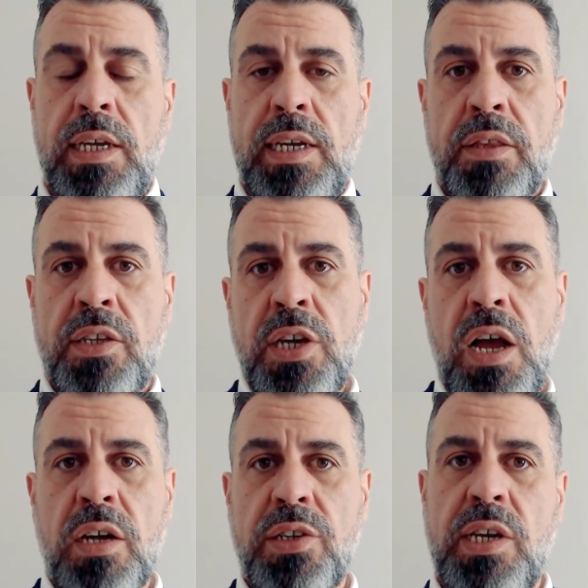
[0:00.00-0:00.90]
Now, the
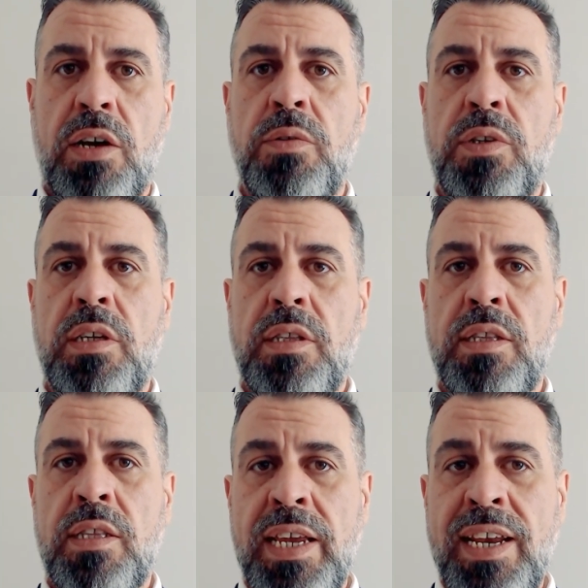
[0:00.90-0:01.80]
chart shows that
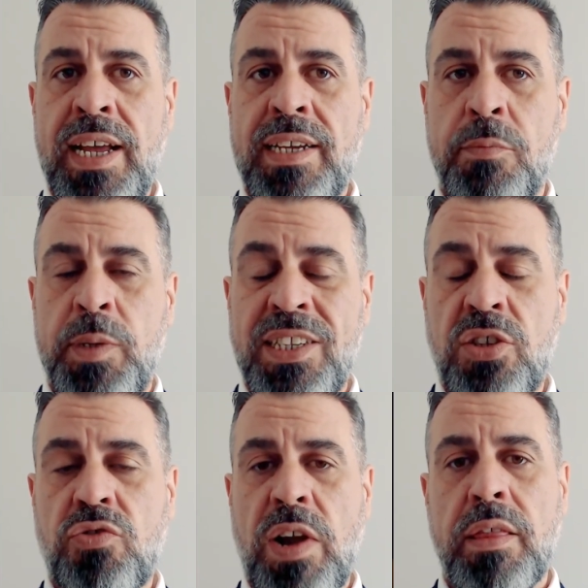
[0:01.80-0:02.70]
the index has been
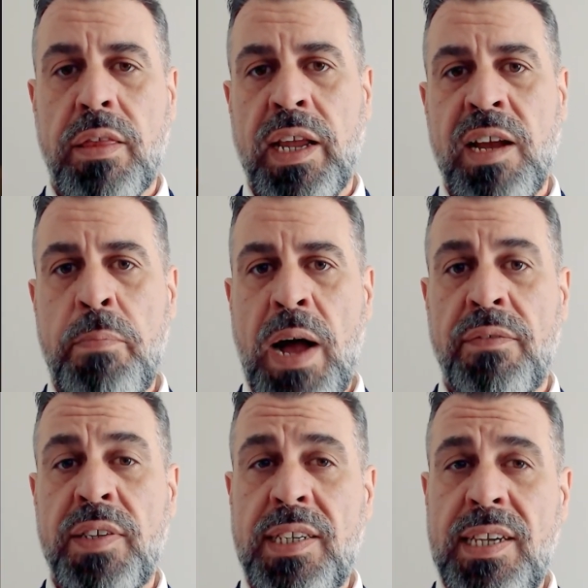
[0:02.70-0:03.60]
strengthening
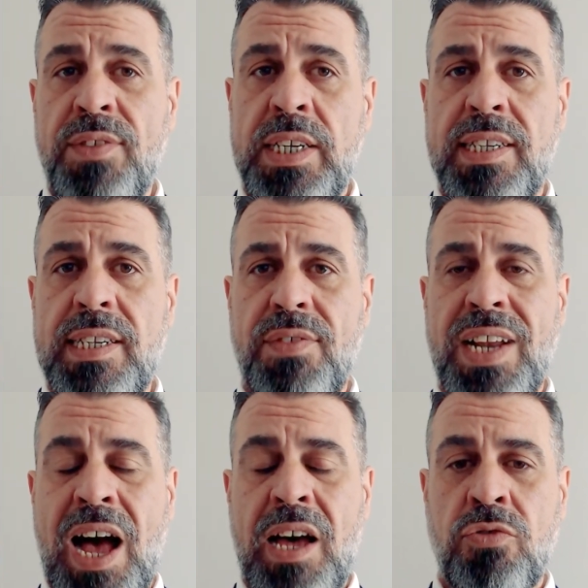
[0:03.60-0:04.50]
above
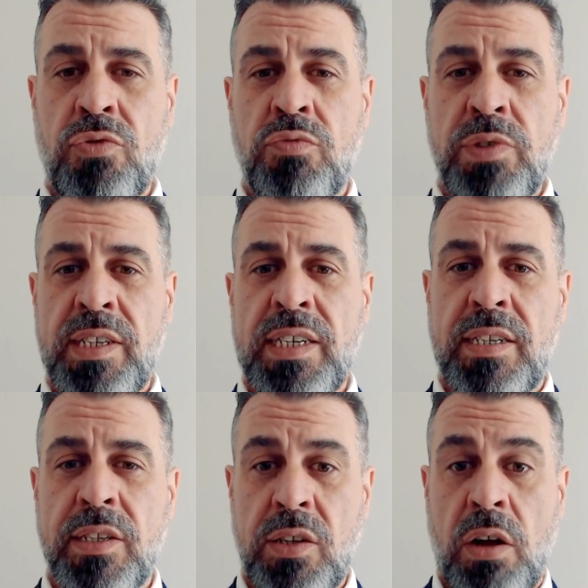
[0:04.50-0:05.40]
7,700
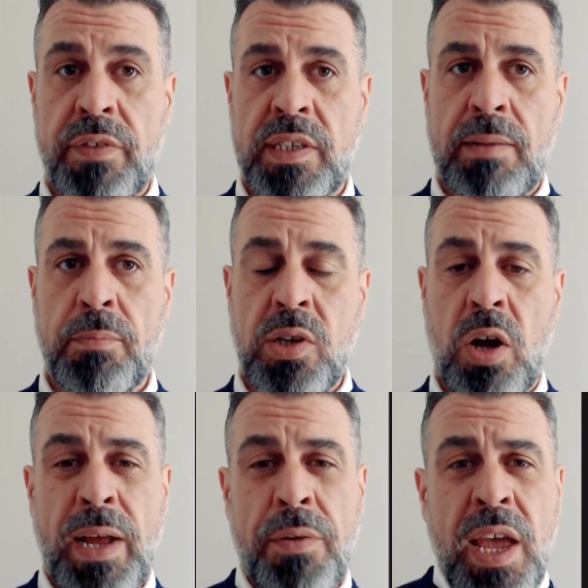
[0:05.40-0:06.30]
resistance line for some
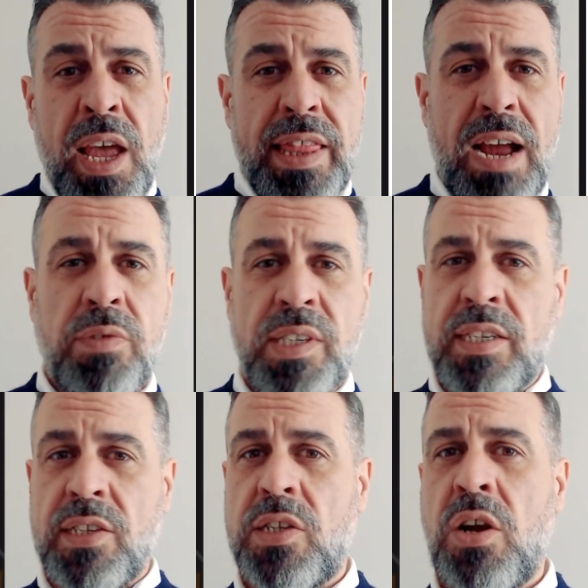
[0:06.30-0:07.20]
time. Now, that
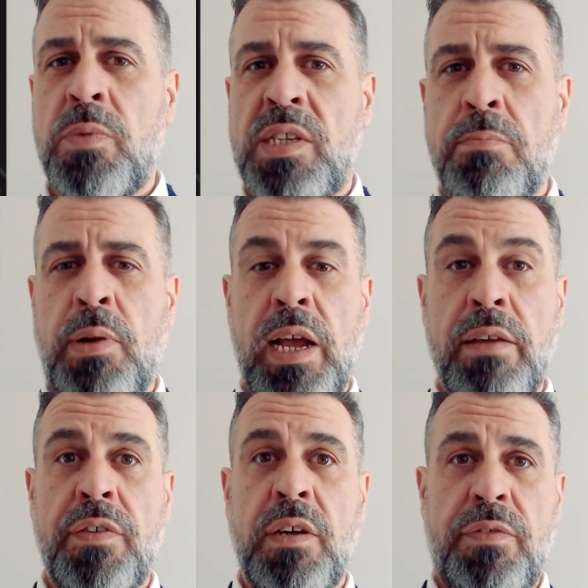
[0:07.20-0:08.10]
resistance line was in play
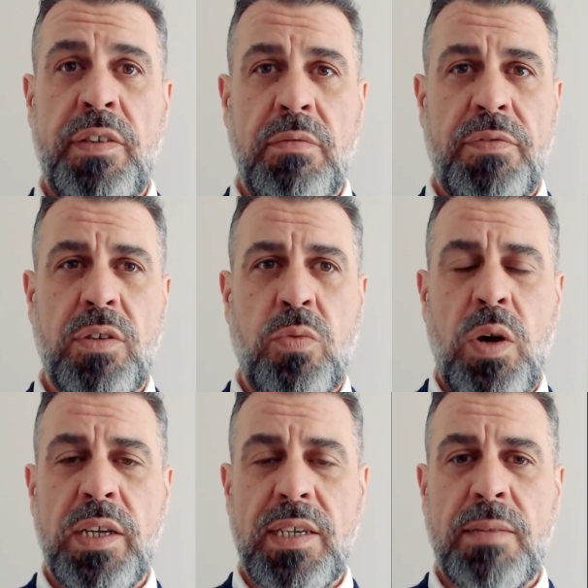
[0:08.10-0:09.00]
for
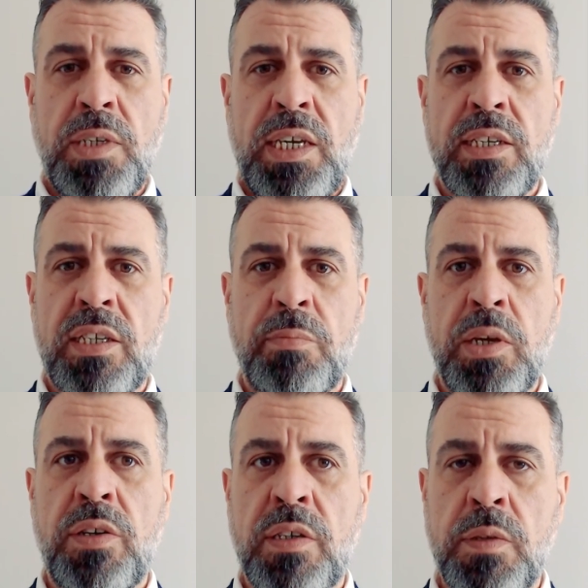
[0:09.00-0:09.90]
quite some years, to be
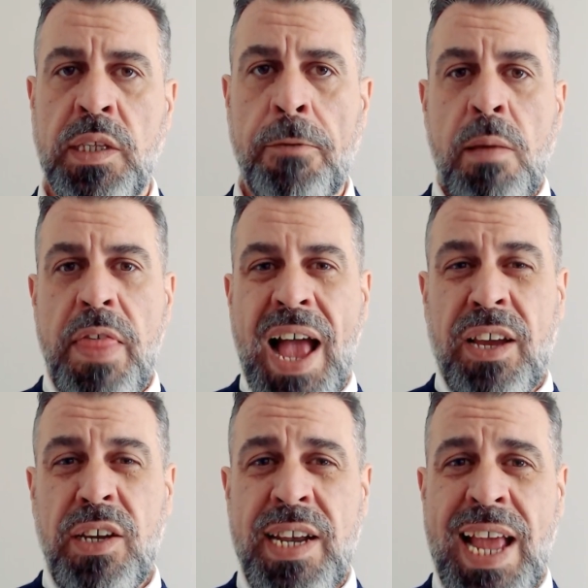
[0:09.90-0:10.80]
honest with you. But that
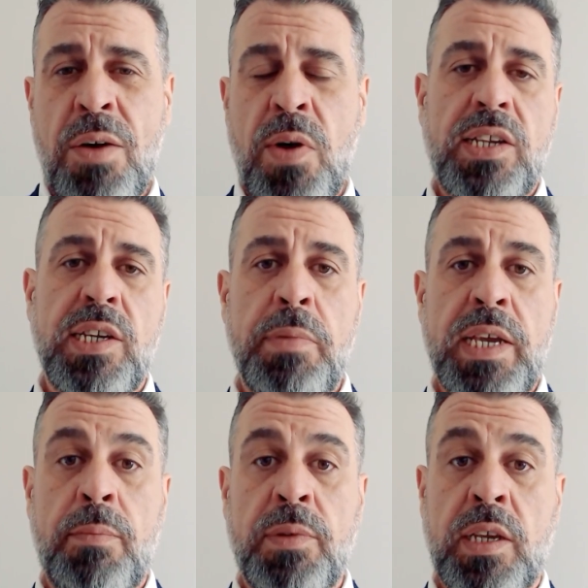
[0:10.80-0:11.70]
could now actually
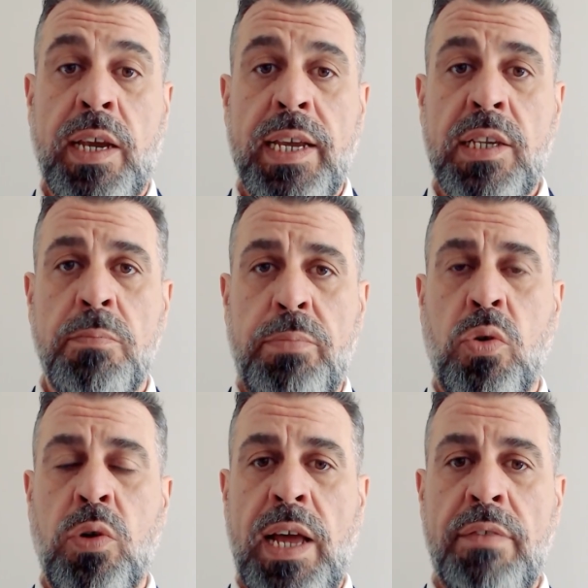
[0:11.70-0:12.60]
become a key
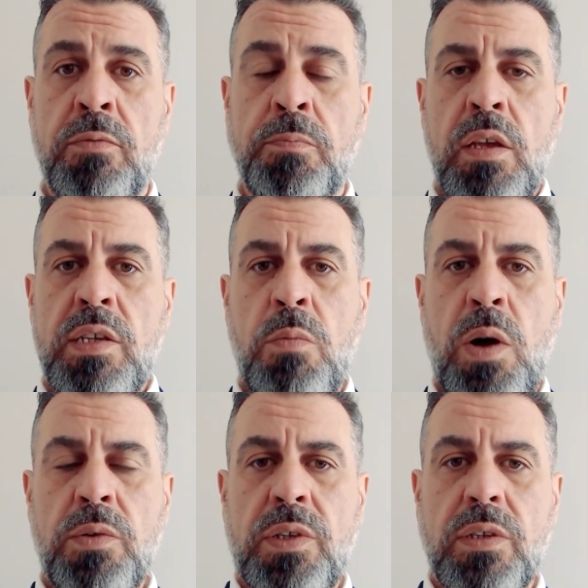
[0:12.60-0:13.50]
support level. So
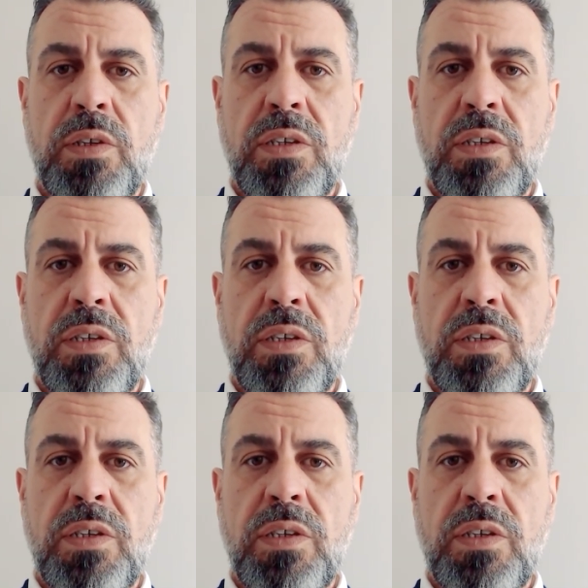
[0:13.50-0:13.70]
whilst